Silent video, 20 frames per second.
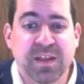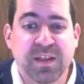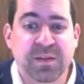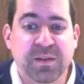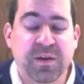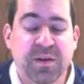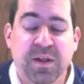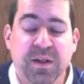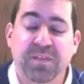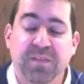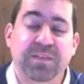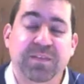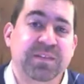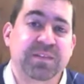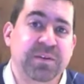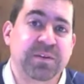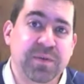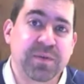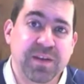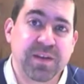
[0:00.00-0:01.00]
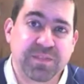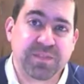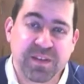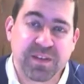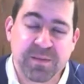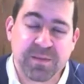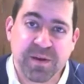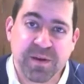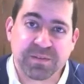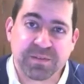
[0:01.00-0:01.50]
and all of a sudden we have to
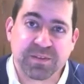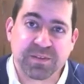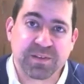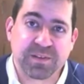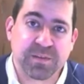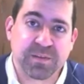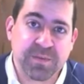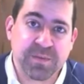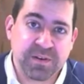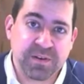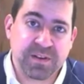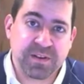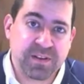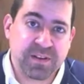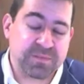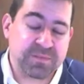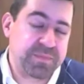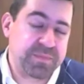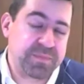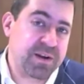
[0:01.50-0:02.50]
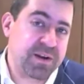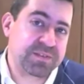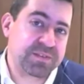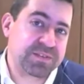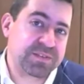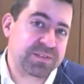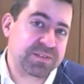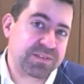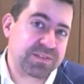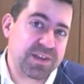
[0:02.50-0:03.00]
come out to the community and
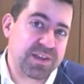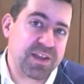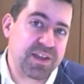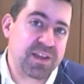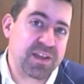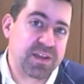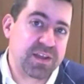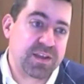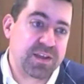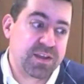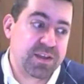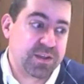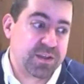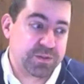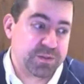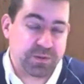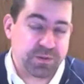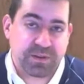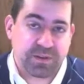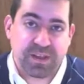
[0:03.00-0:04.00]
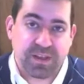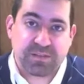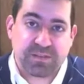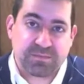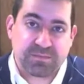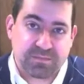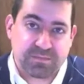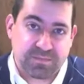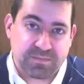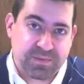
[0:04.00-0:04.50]
parents and say, look
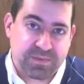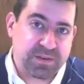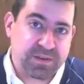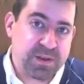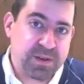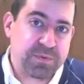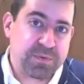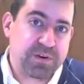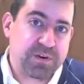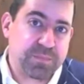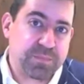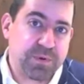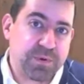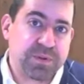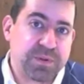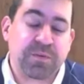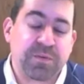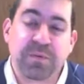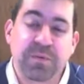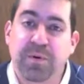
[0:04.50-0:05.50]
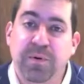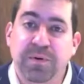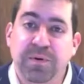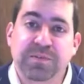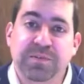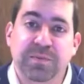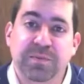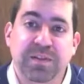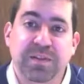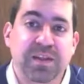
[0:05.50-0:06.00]
at the number of bullying
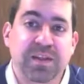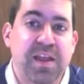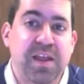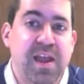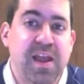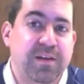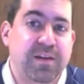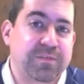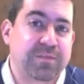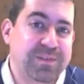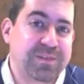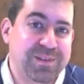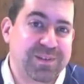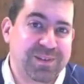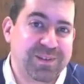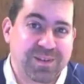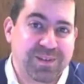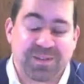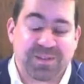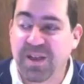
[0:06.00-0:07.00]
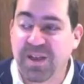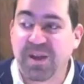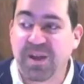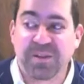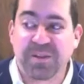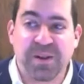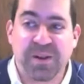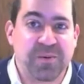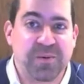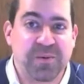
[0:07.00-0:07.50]
reports we did have. It's
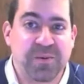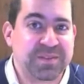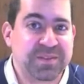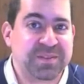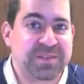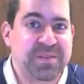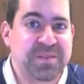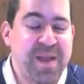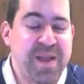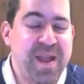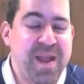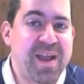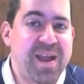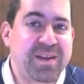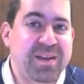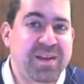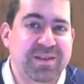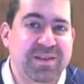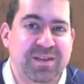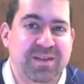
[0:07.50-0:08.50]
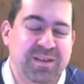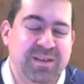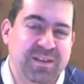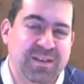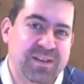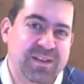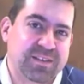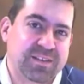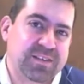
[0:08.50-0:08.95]
higher than it was in the past.